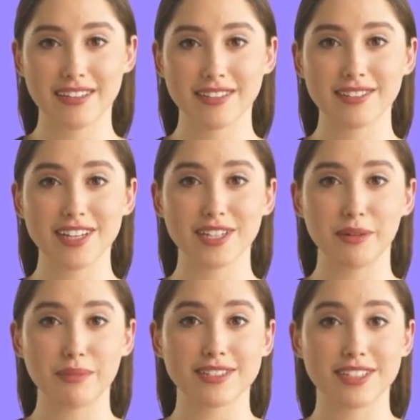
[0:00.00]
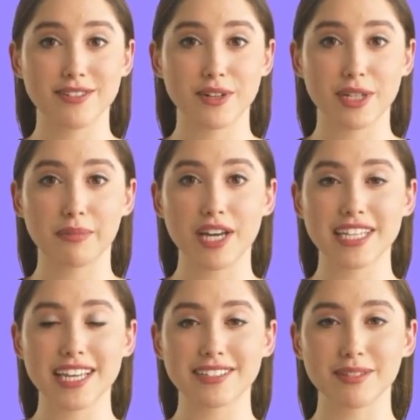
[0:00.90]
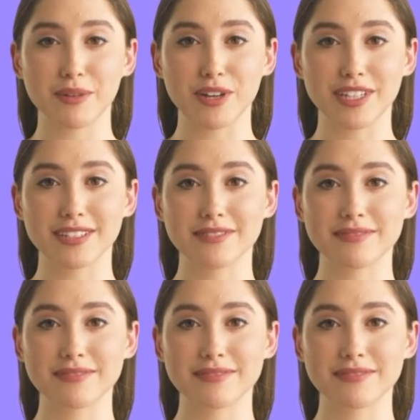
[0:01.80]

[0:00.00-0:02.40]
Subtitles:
so you can receive your e-bike kit tomorrow.